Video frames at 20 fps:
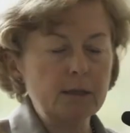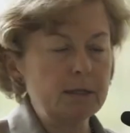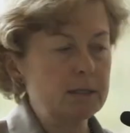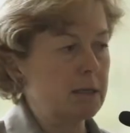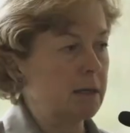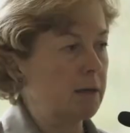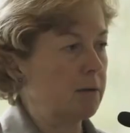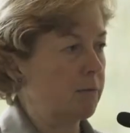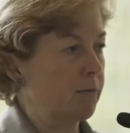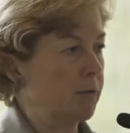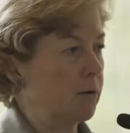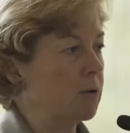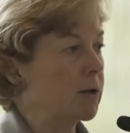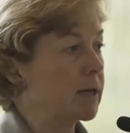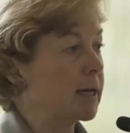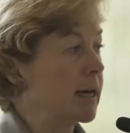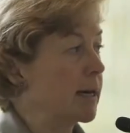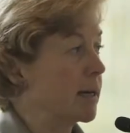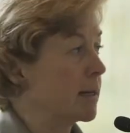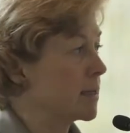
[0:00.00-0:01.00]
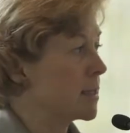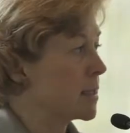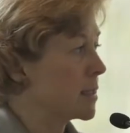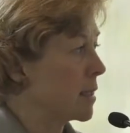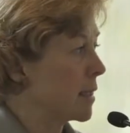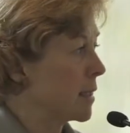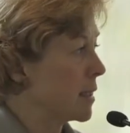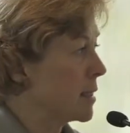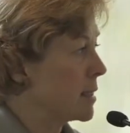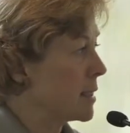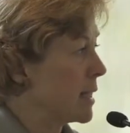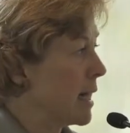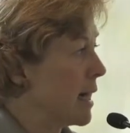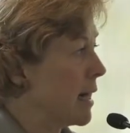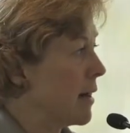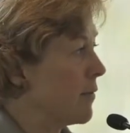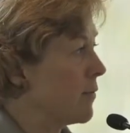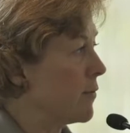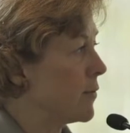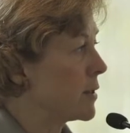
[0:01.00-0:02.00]
and if you look at it in studies,
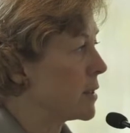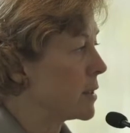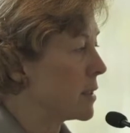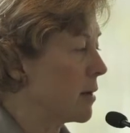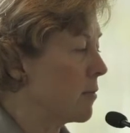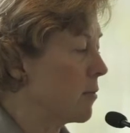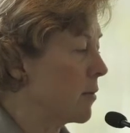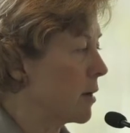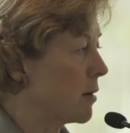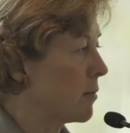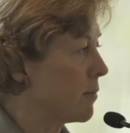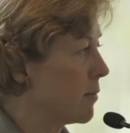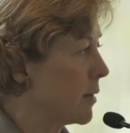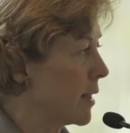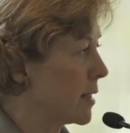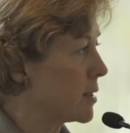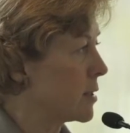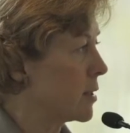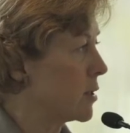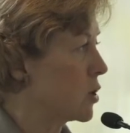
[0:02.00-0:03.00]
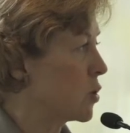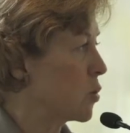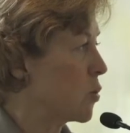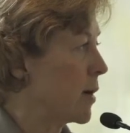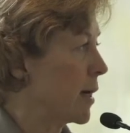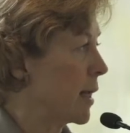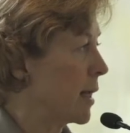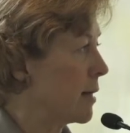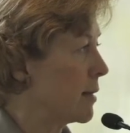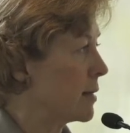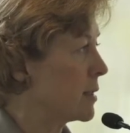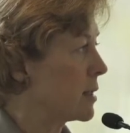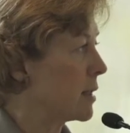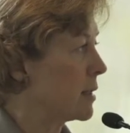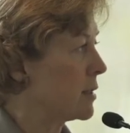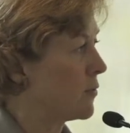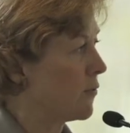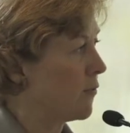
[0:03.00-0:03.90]
have somewhere less than 20 is, is